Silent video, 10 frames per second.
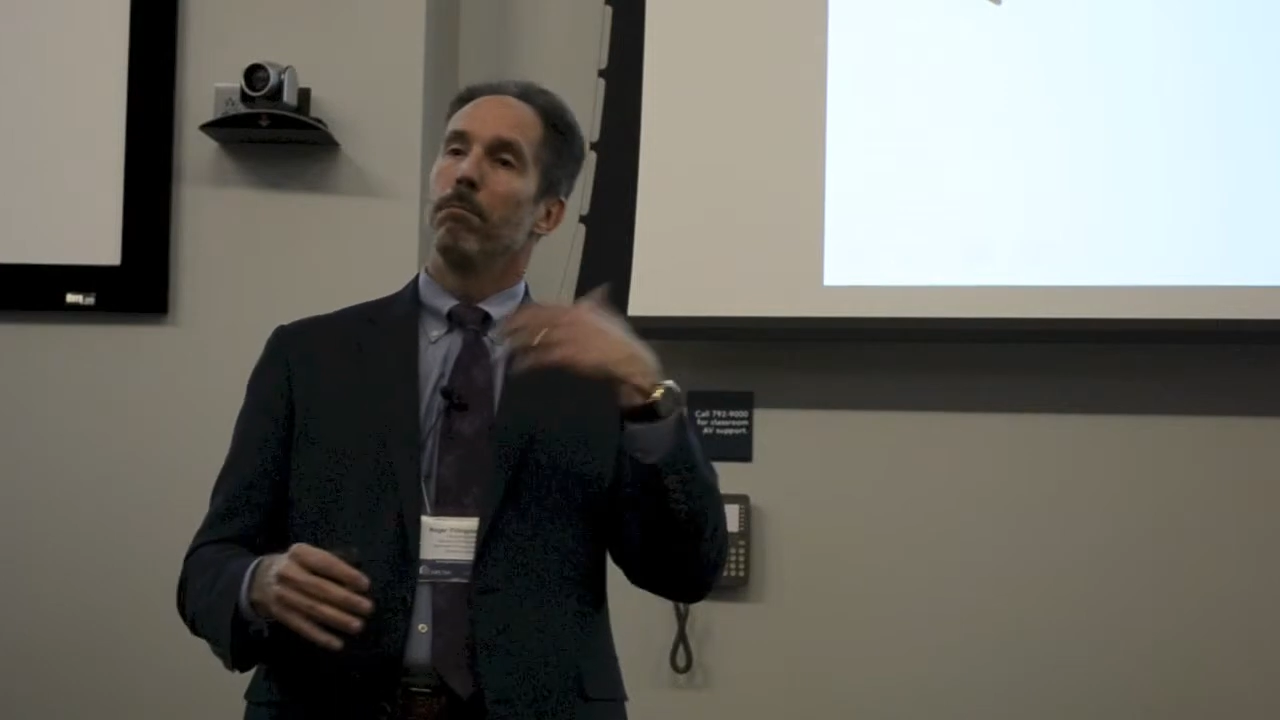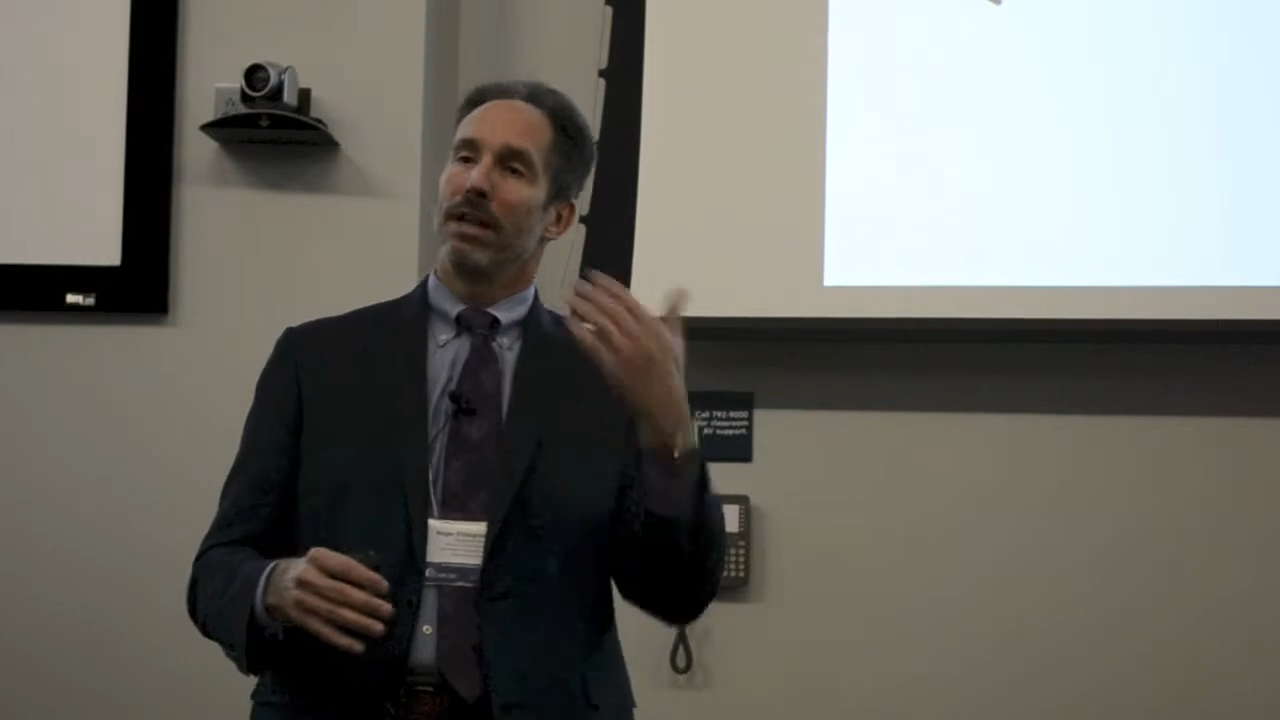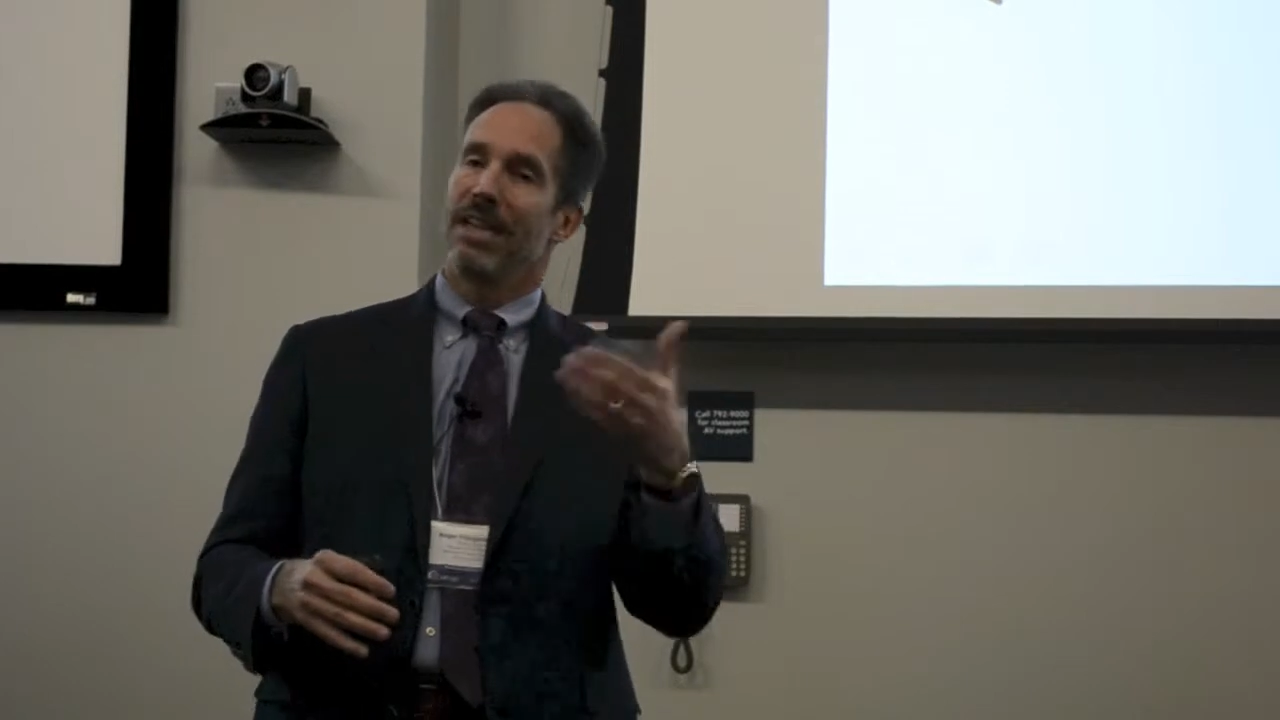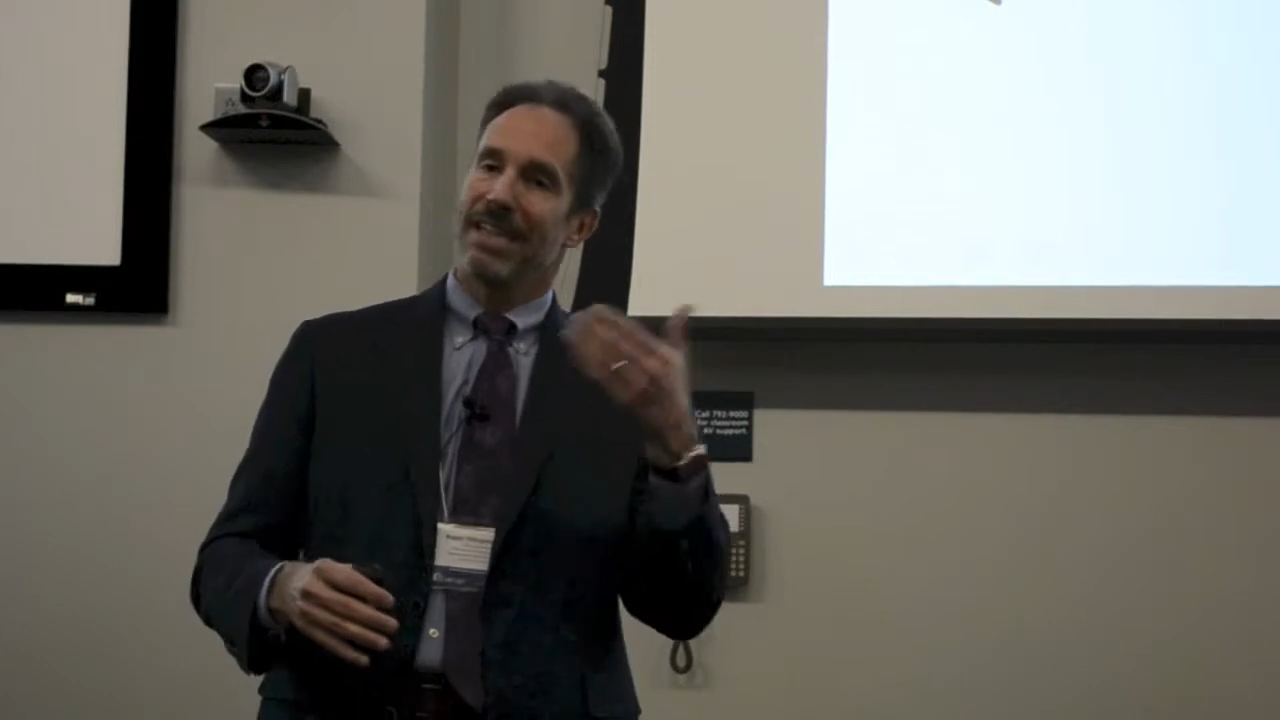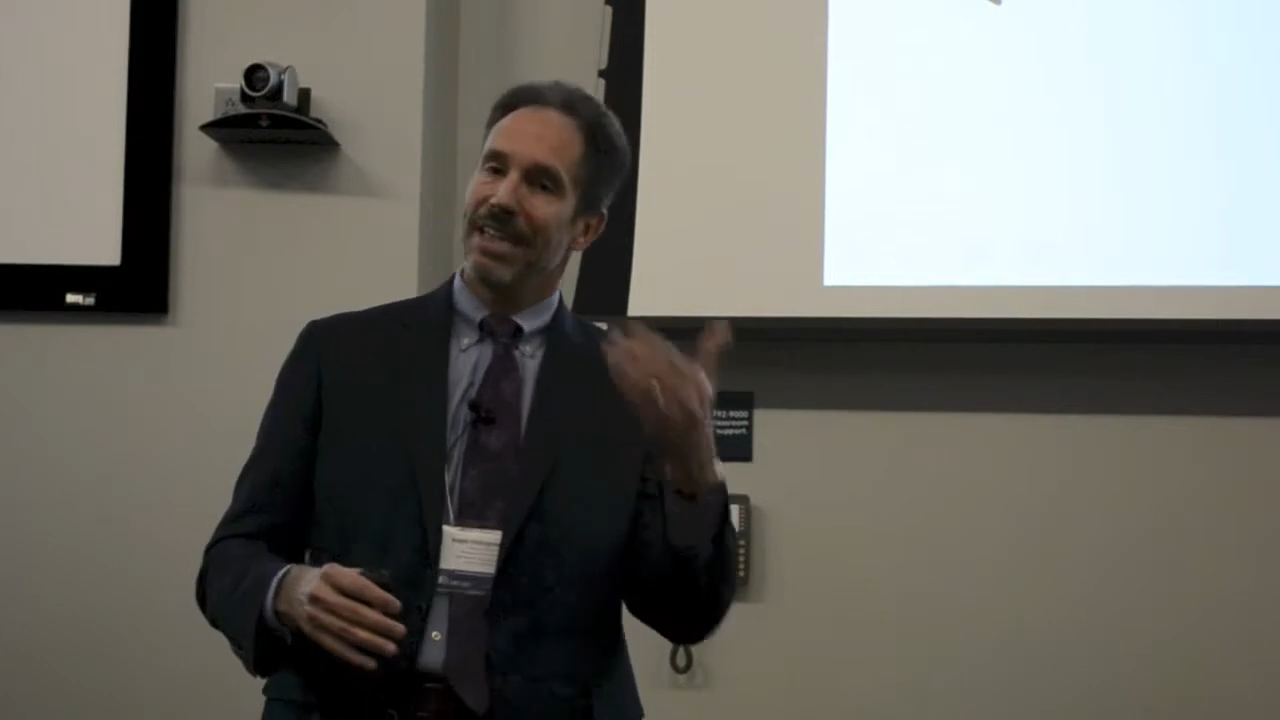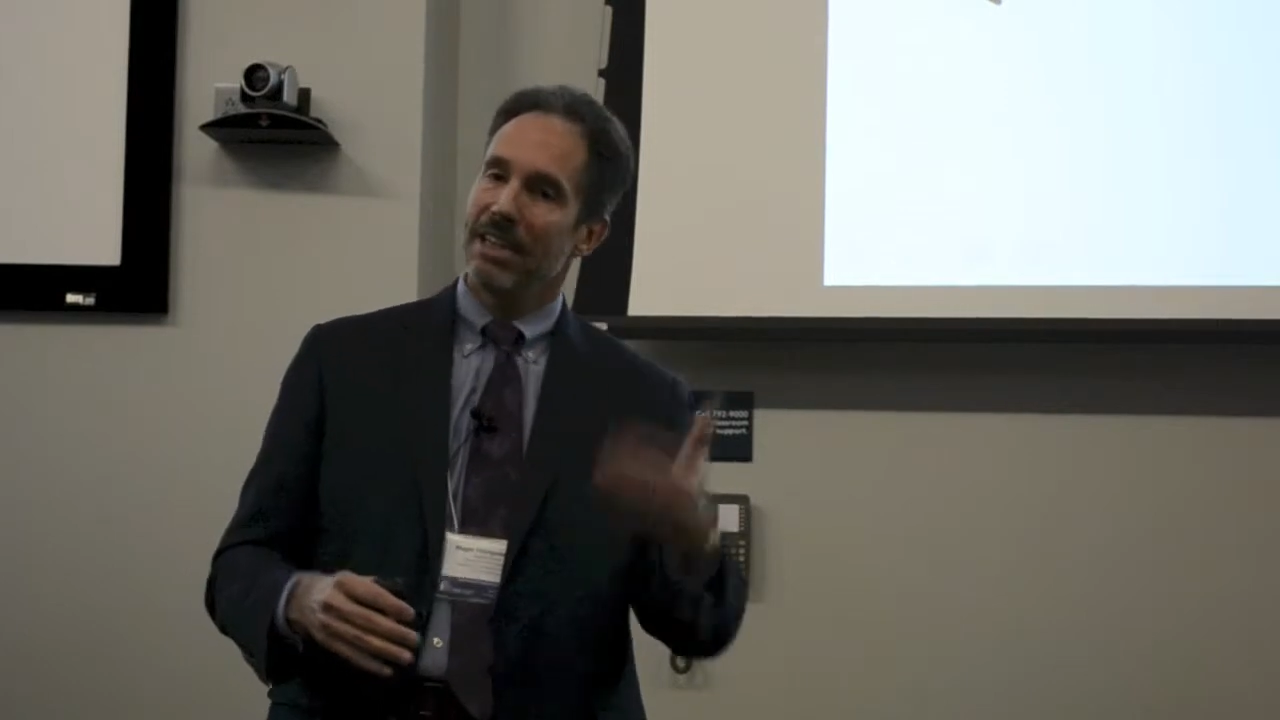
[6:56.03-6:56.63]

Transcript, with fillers: but it